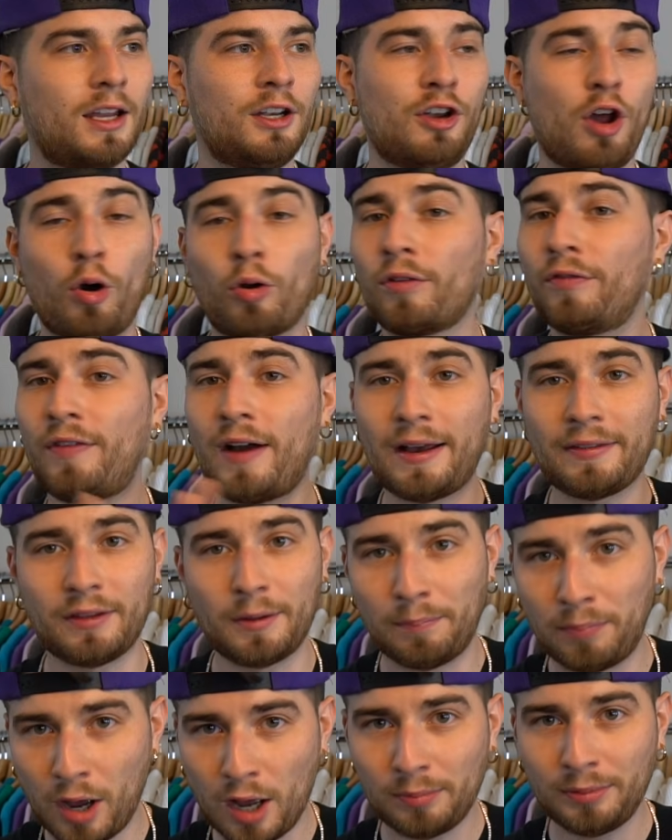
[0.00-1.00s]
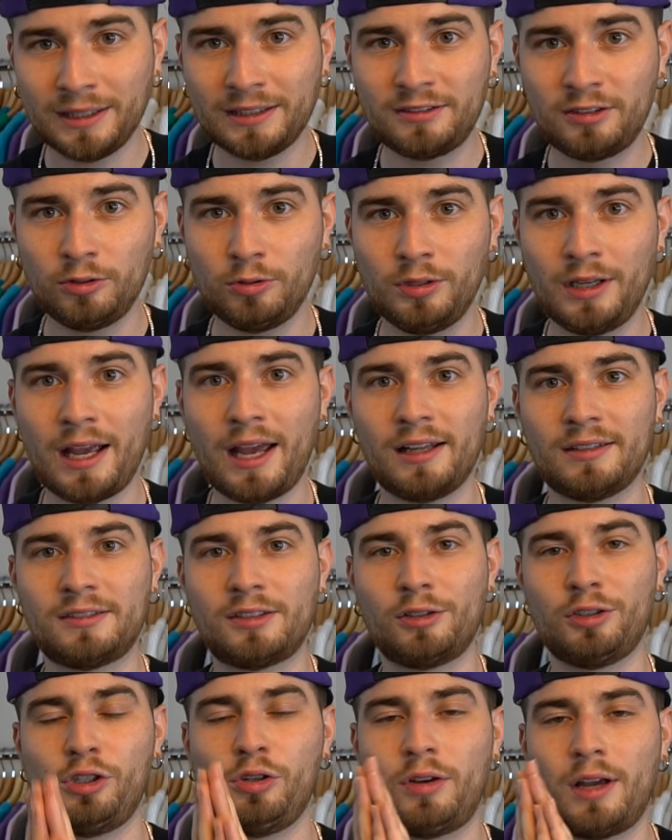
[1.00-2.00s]
notified the public to yet,
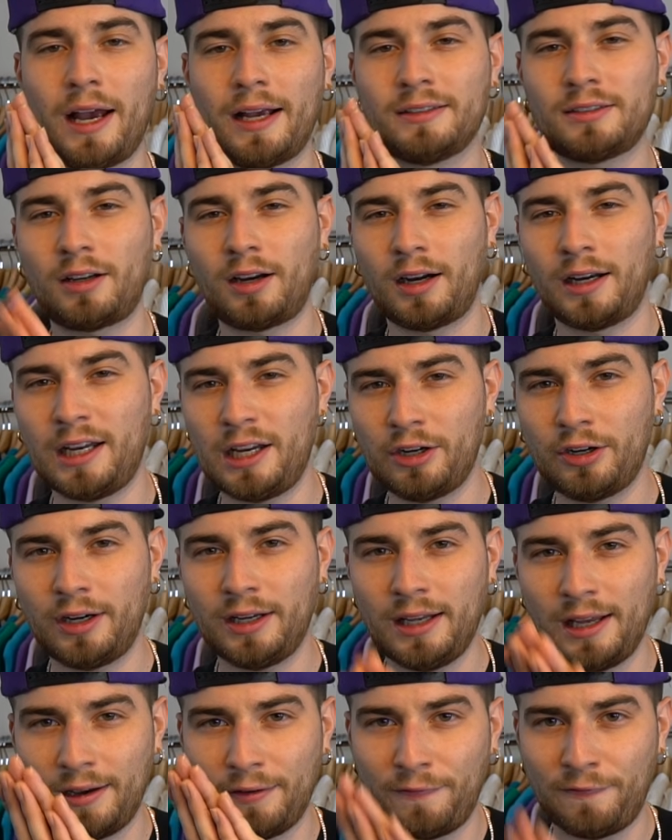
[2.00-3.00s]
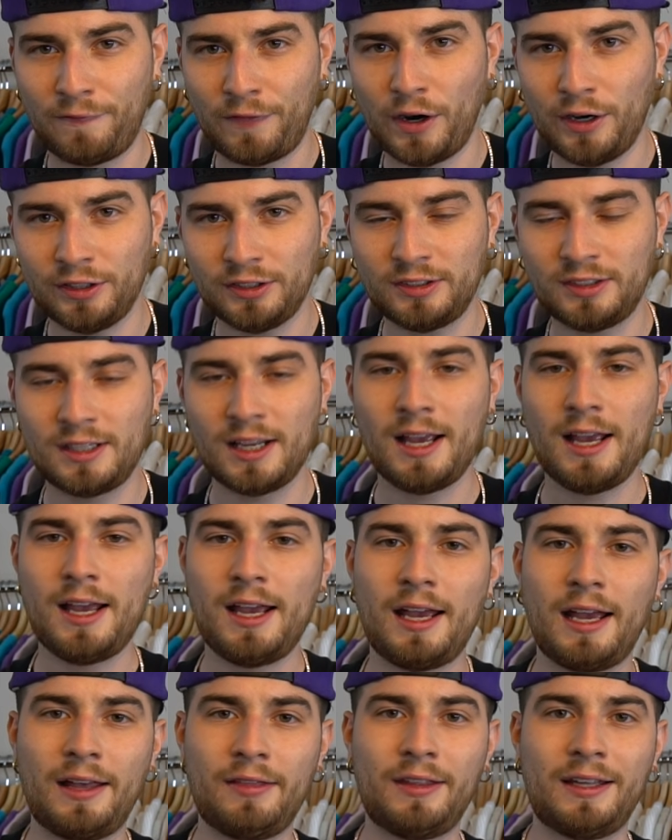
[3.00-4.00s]
so you guys are hearing it first,
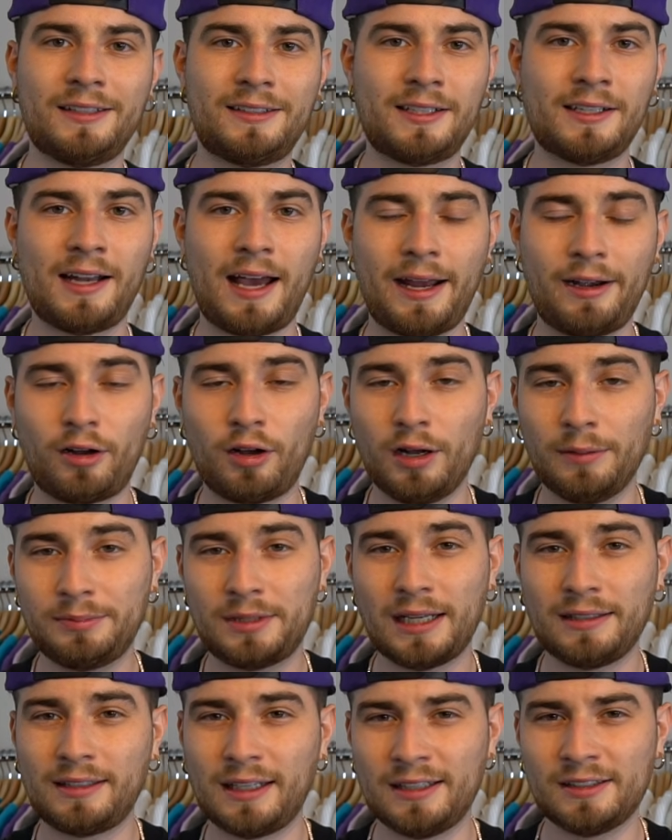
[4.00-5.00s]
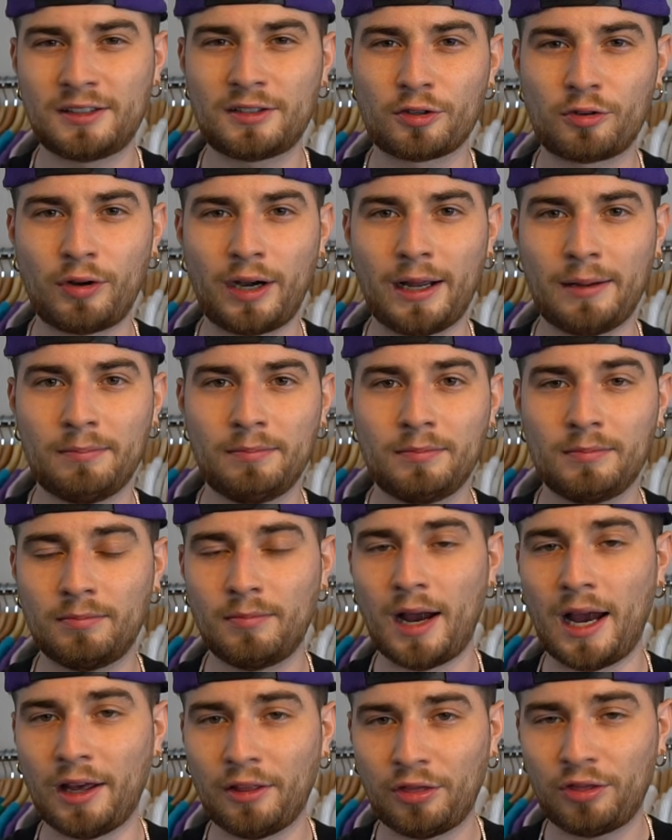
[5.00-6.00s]
and then tonight I'll update the Instagram,
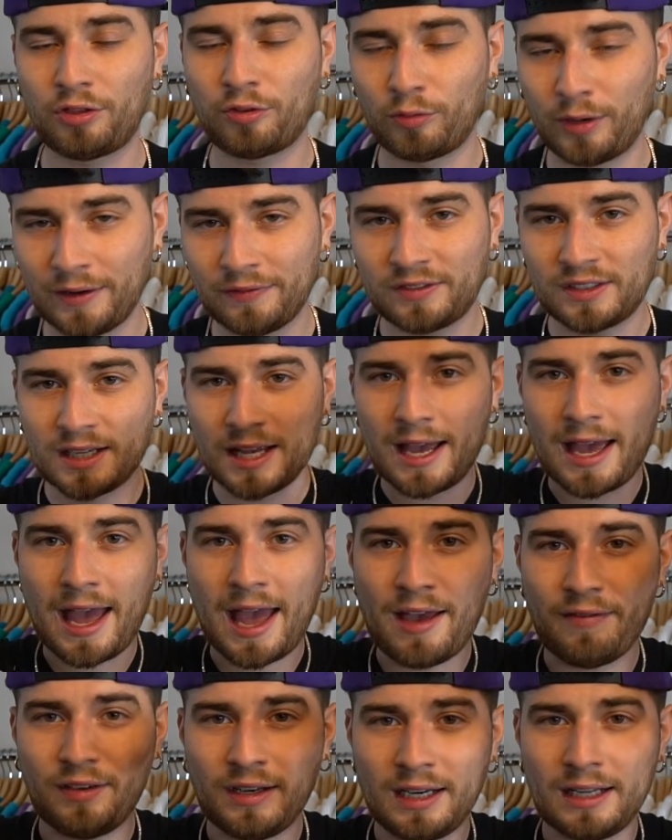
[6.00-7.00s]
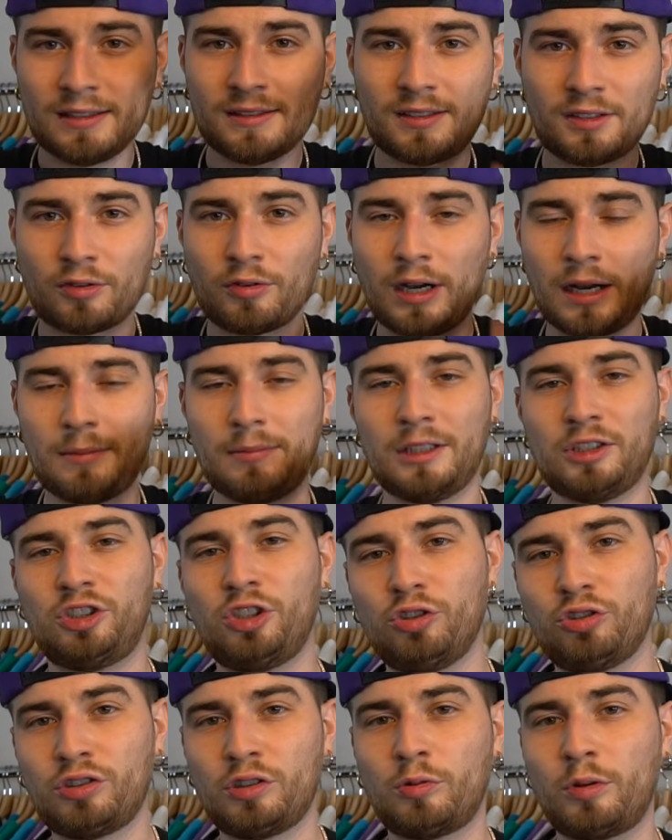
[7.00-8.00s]
my thrift Heaven Instagram is
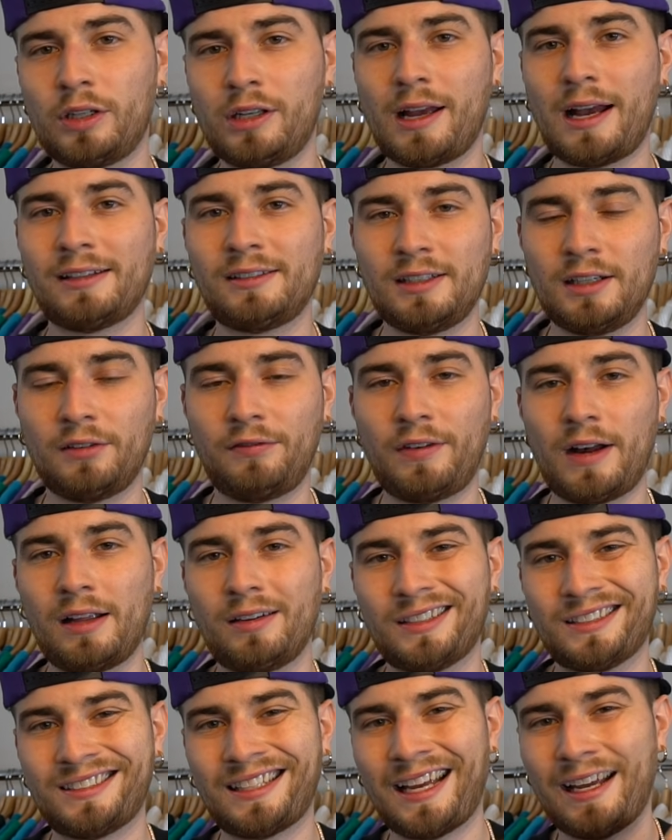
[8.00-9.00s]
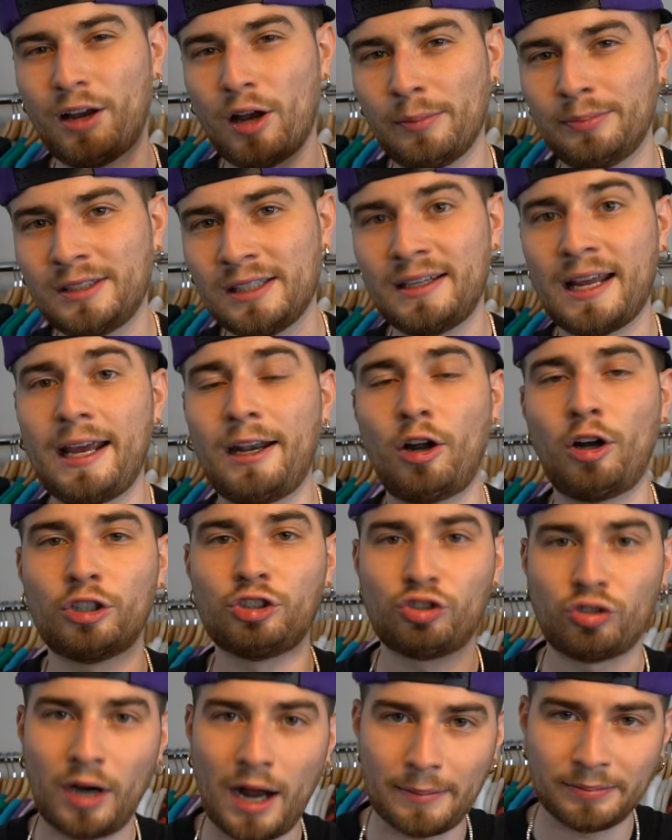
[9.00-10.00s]
usually what you guys need to follow to stay up to date
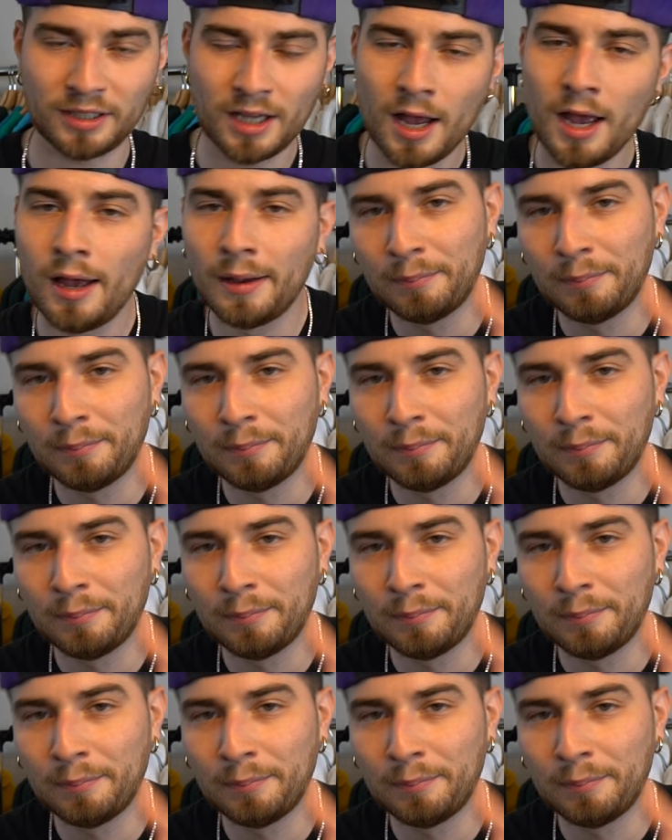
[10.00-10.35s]
on drops.